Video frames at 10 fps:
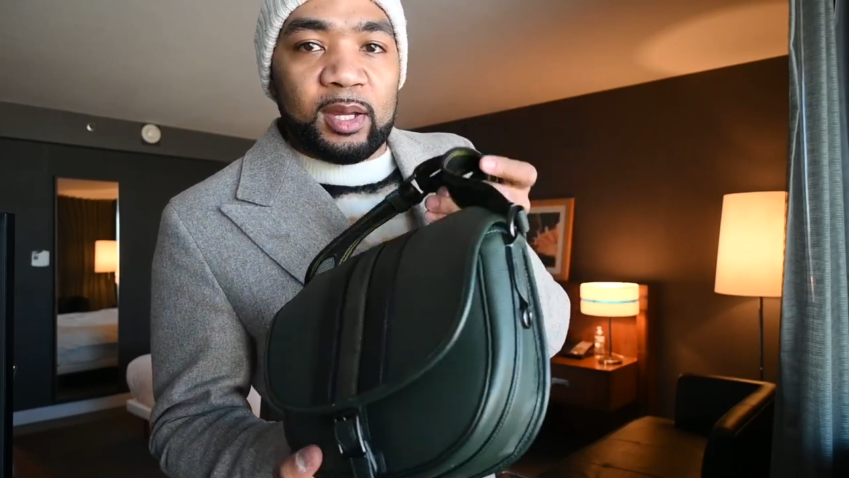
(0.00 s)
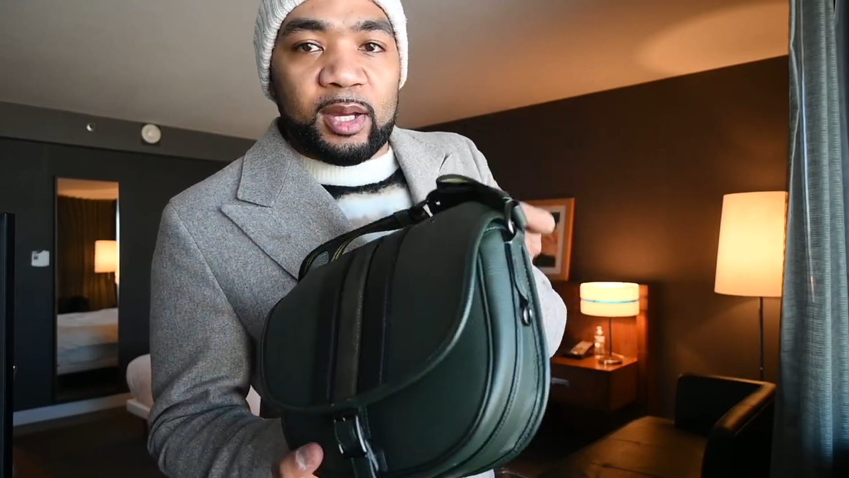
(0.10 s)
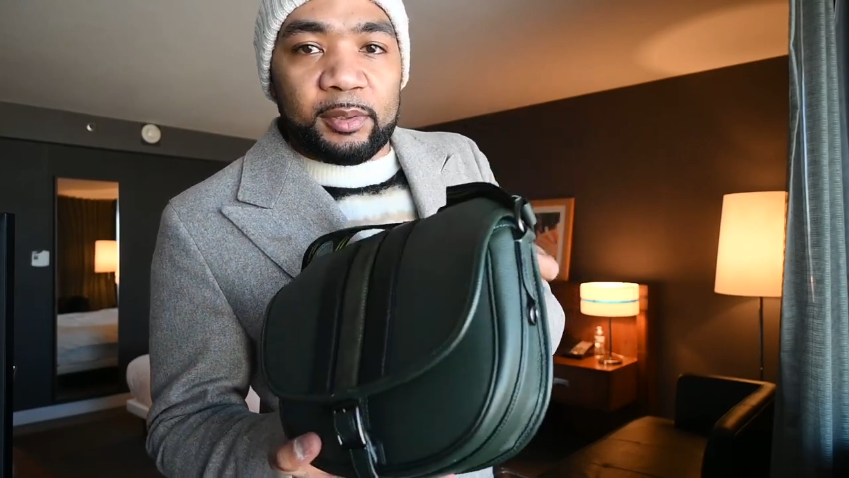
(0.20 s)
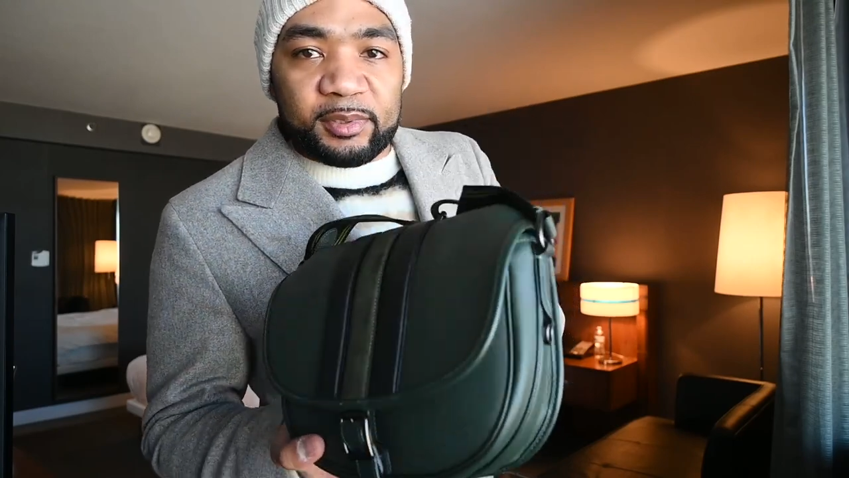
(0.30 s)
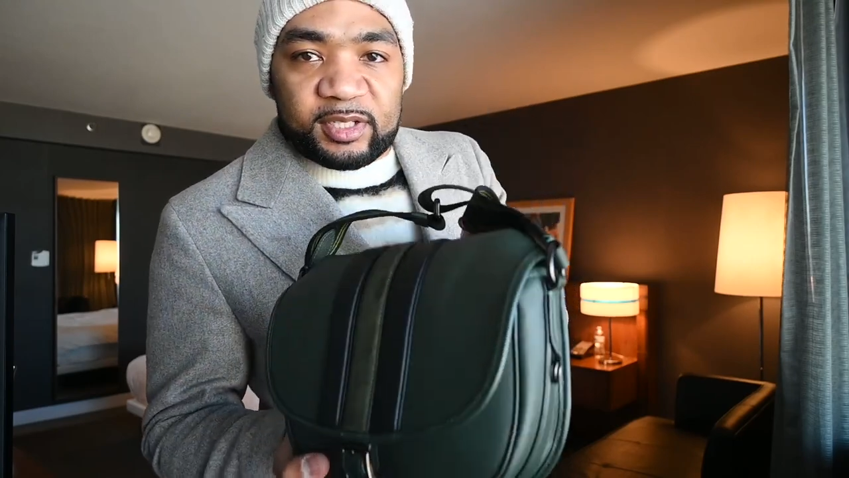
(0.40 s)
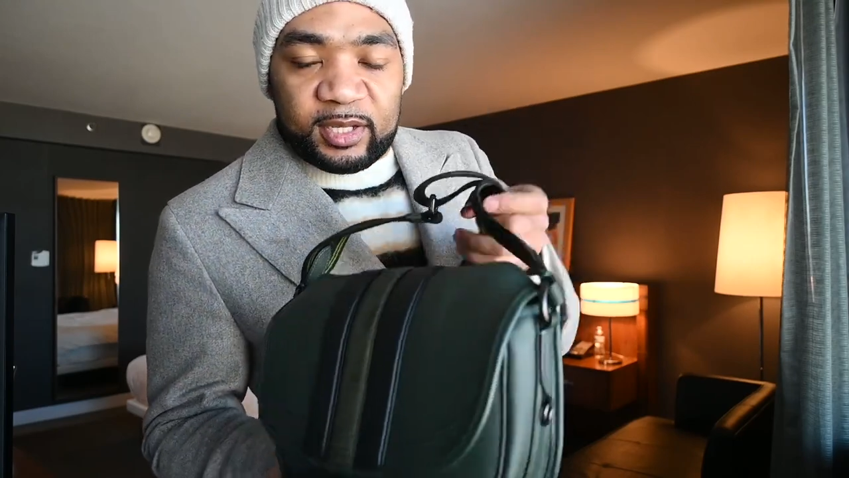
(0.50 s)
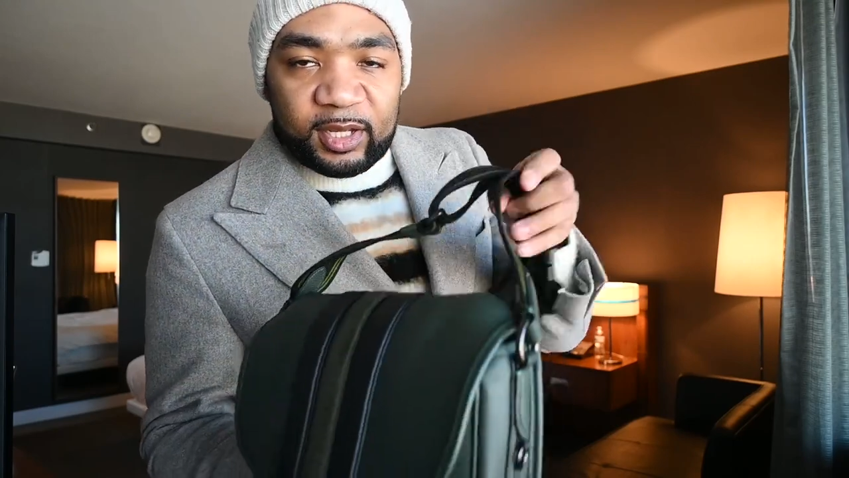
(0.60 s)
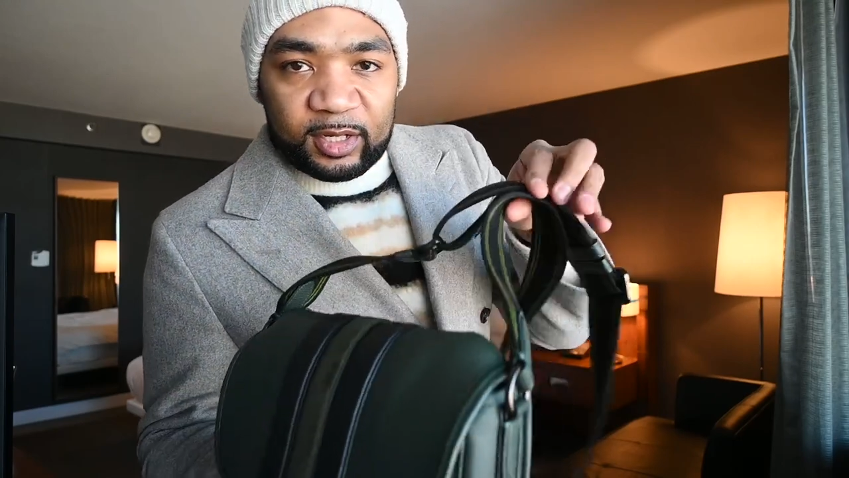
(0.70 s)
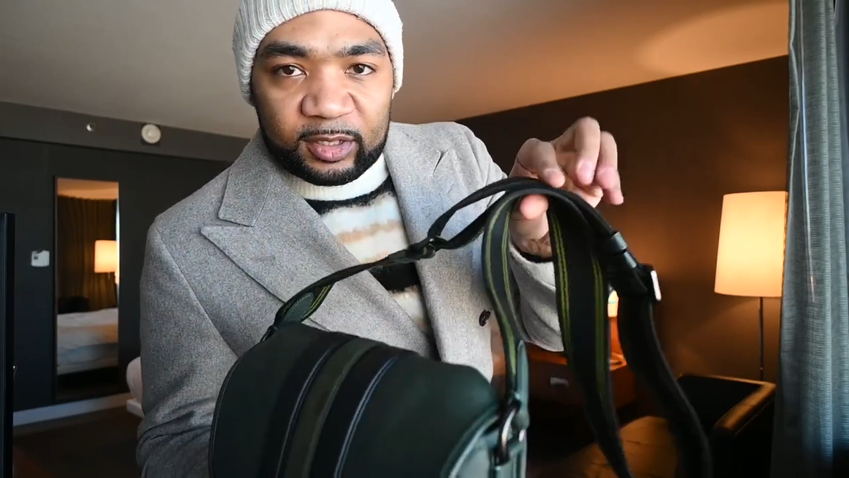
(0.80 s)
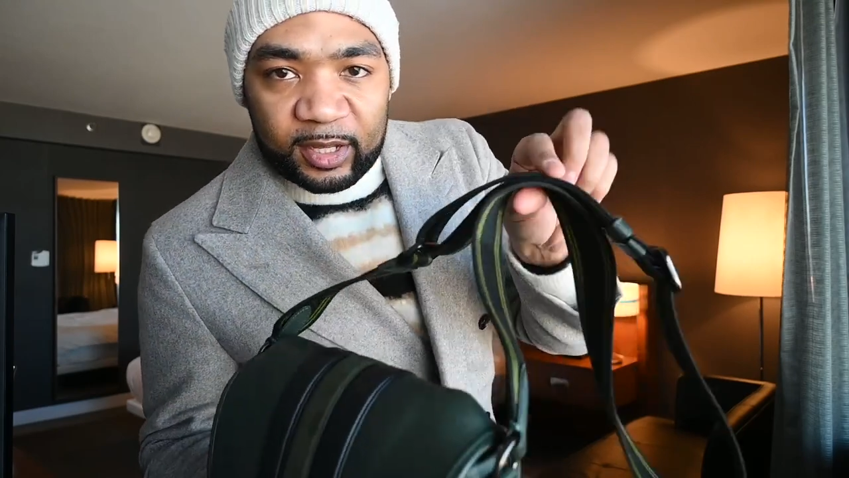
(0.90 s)
I would say,
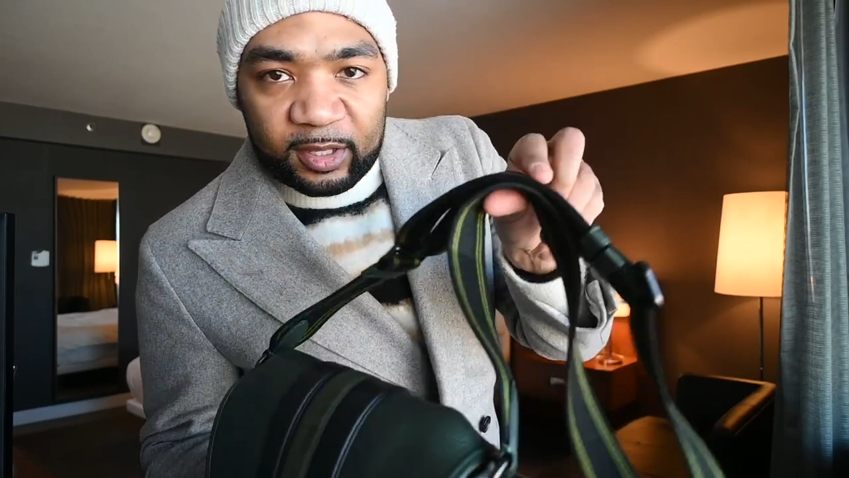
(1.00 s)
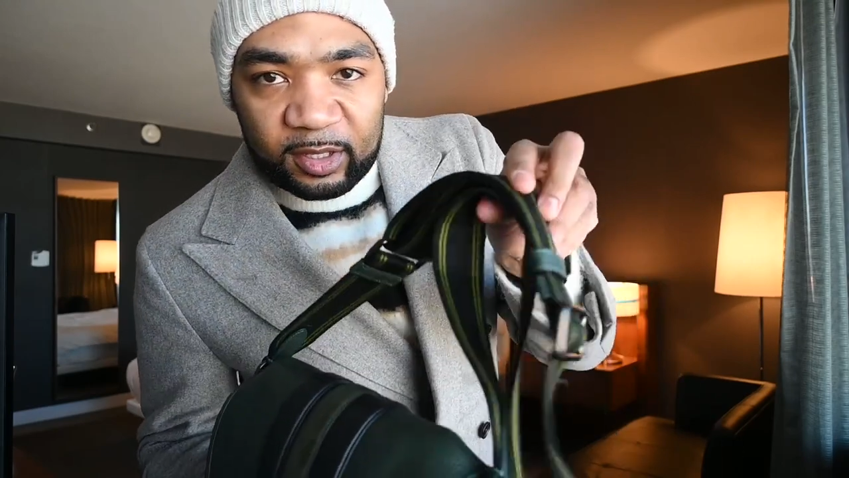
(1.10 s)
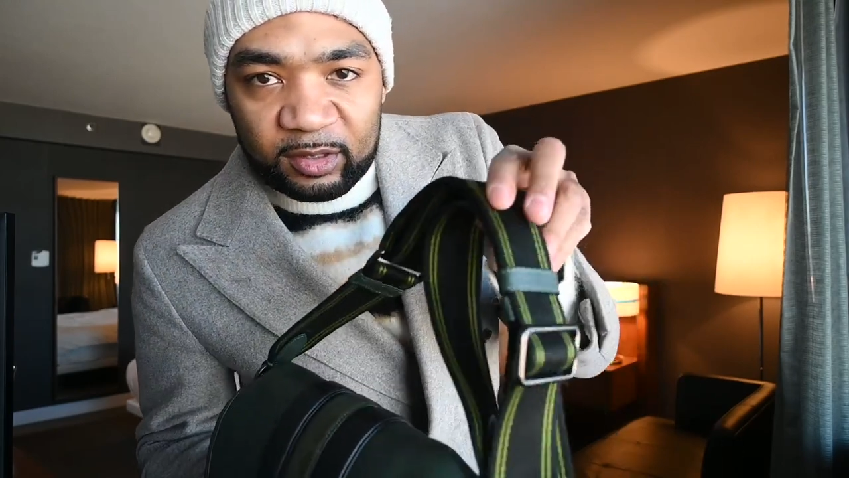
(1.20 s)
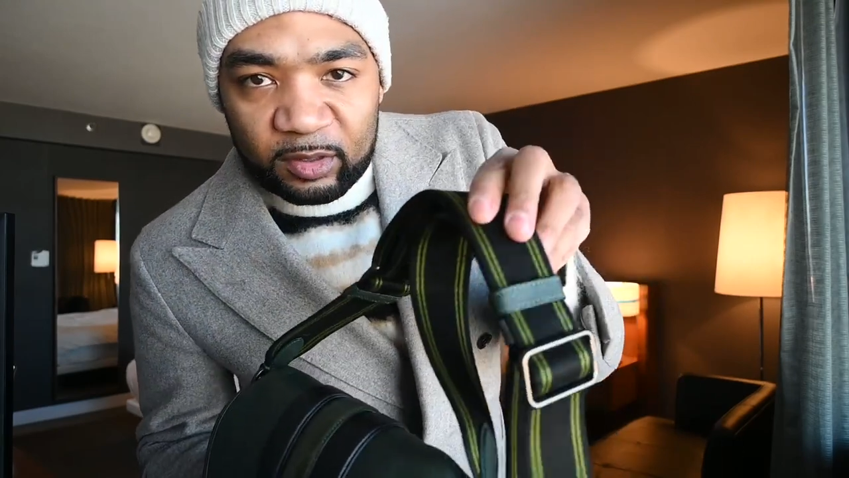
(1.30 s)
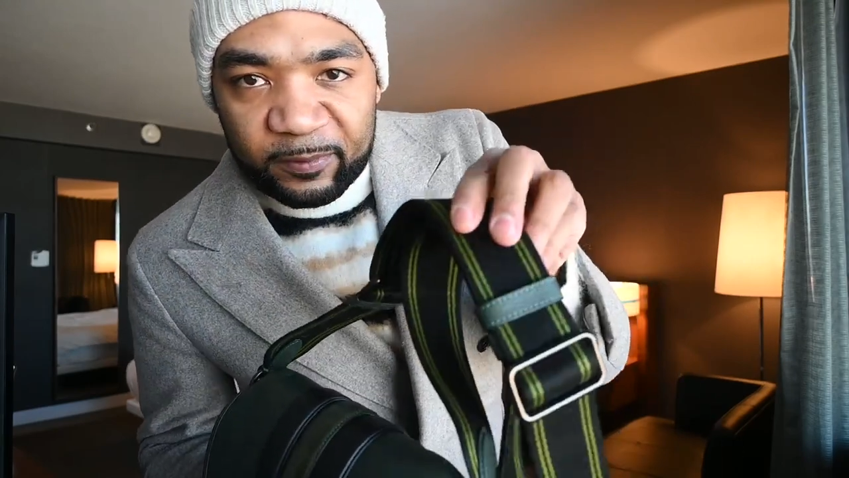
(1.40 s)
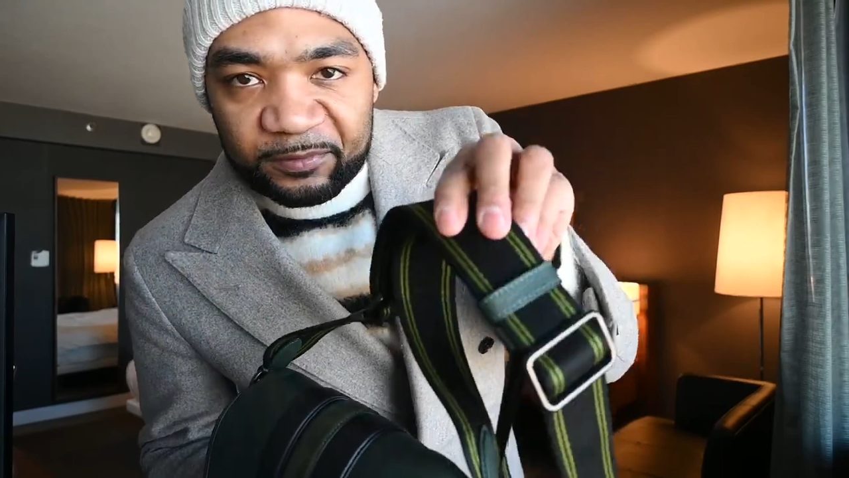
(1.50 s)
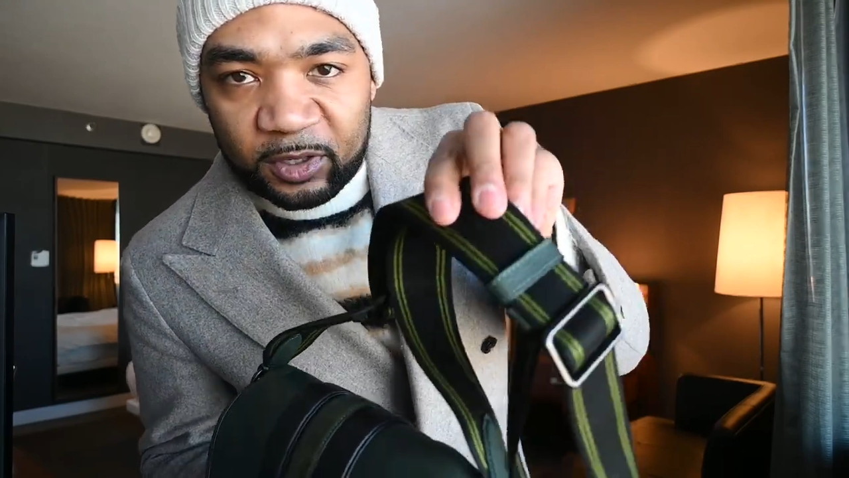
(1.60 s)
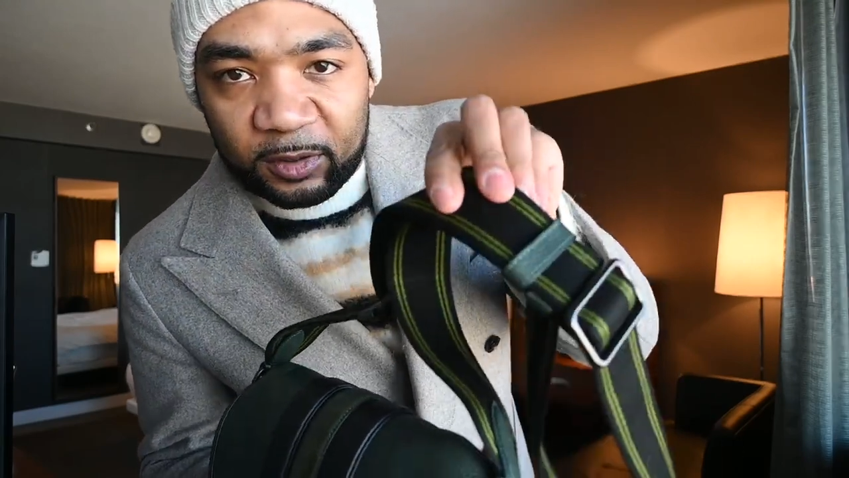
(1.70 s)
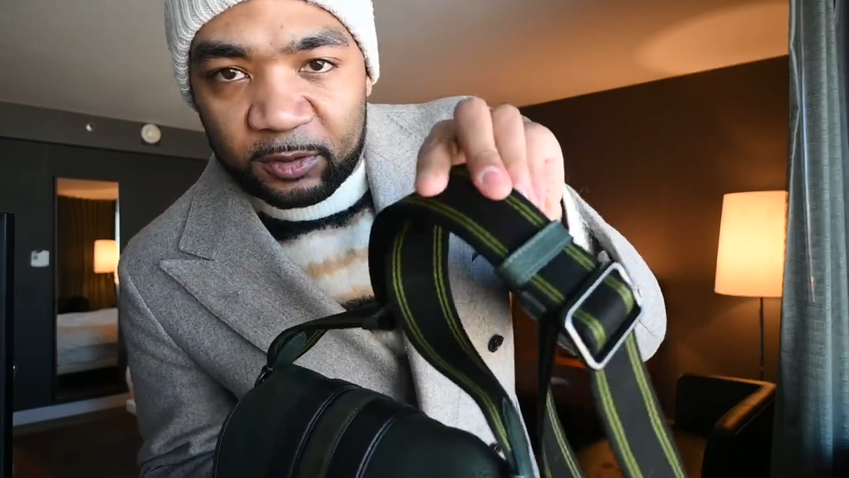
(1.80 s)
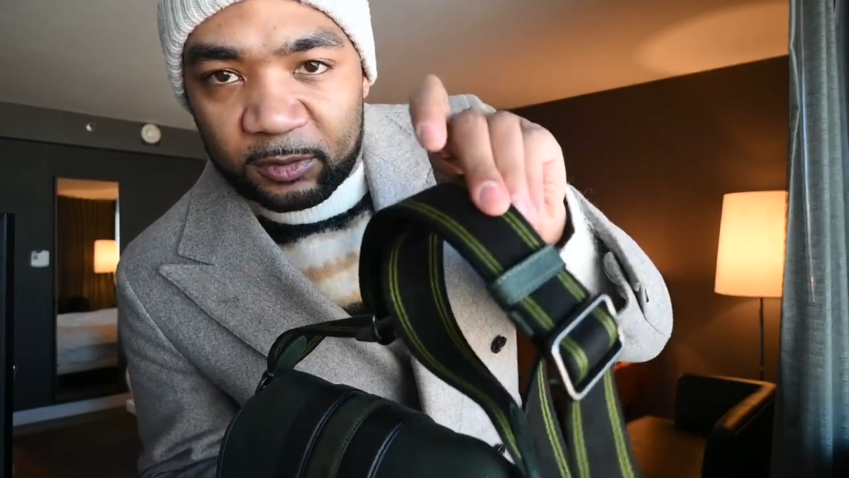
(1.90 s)
kind of like in the
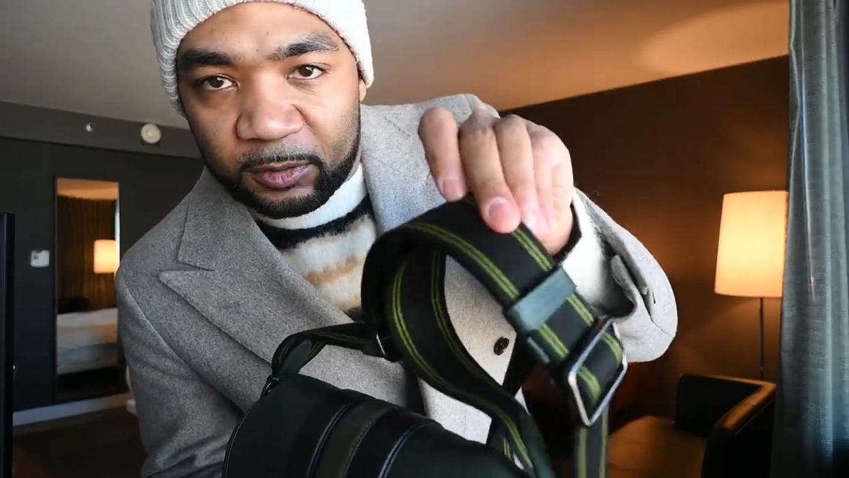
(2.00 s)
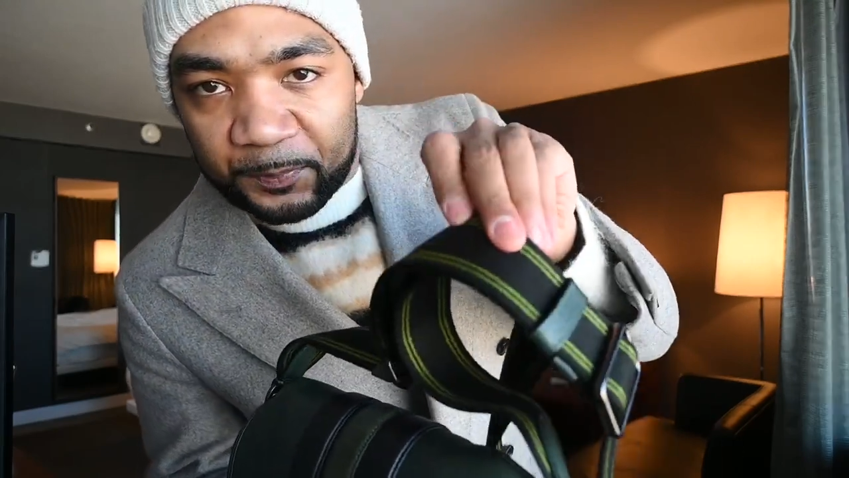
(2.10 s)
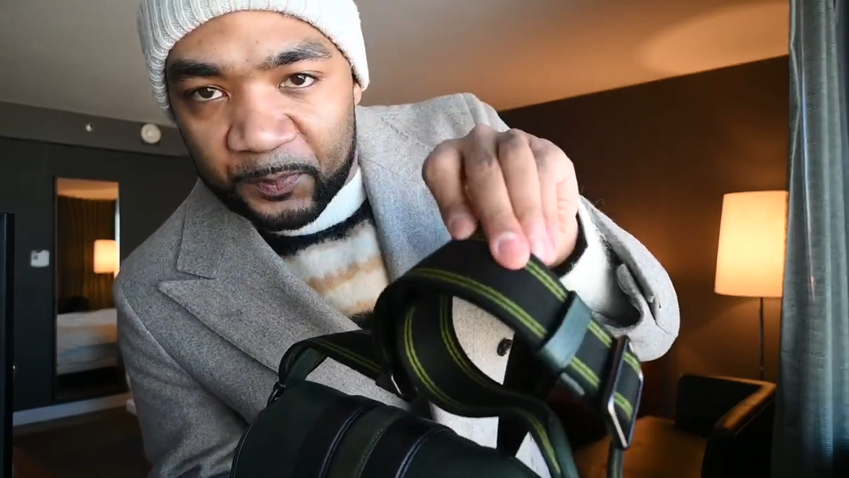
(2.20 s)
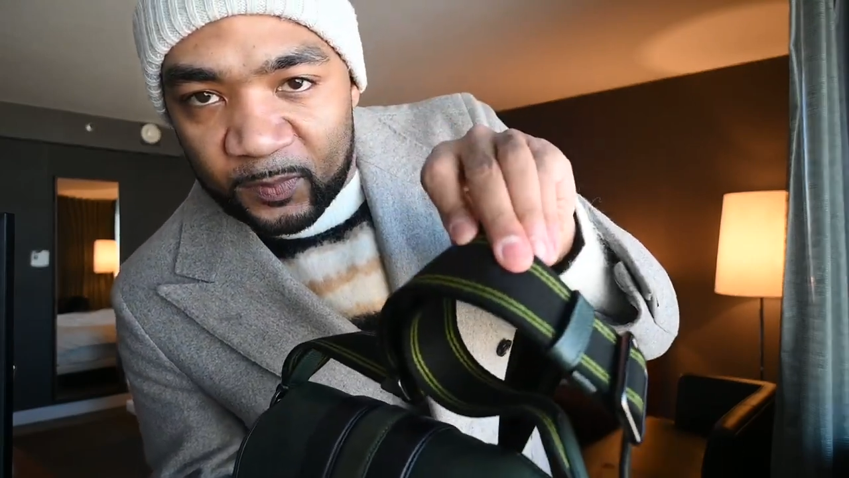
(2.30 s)
fall